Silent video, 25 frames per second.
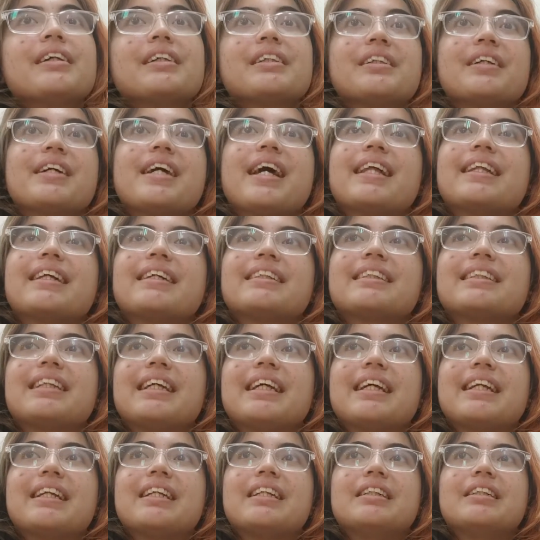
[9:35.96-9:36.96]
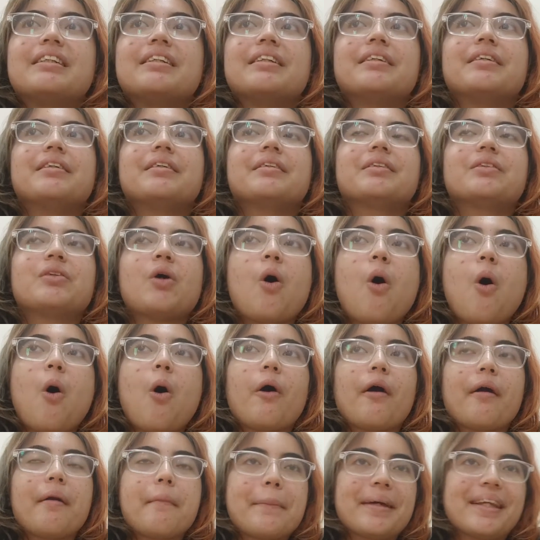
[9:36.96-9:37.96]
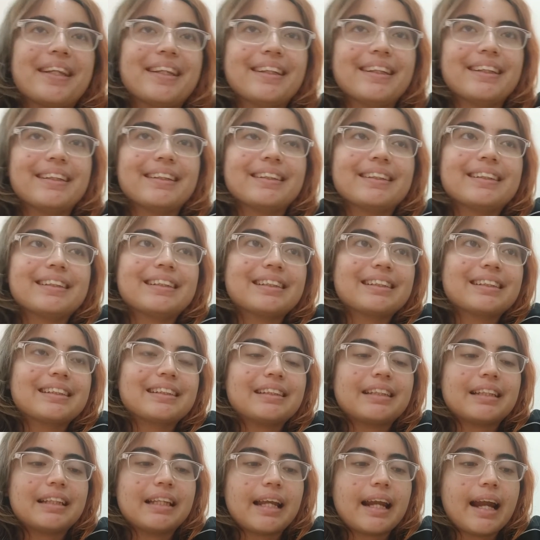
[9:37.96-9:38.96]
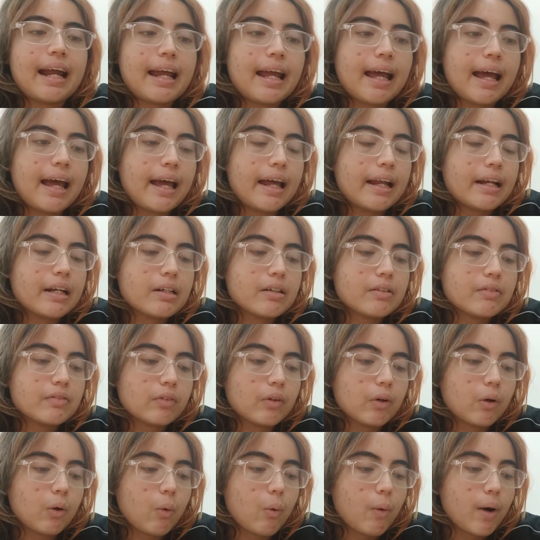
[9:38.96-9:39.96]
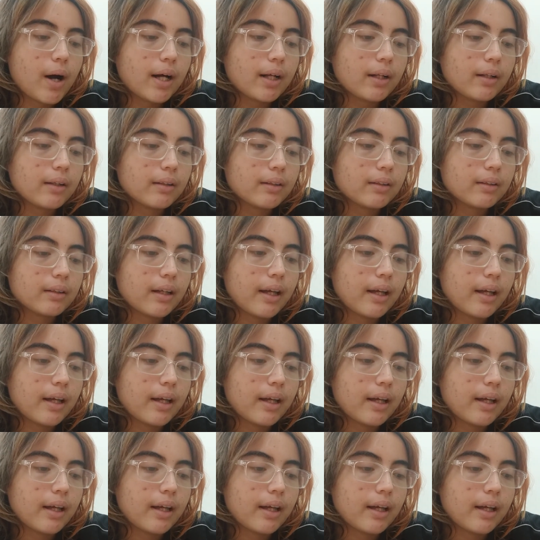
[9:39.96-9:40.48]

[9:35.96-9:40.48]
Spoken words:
So yeah, that's the inner torment that I had for a while.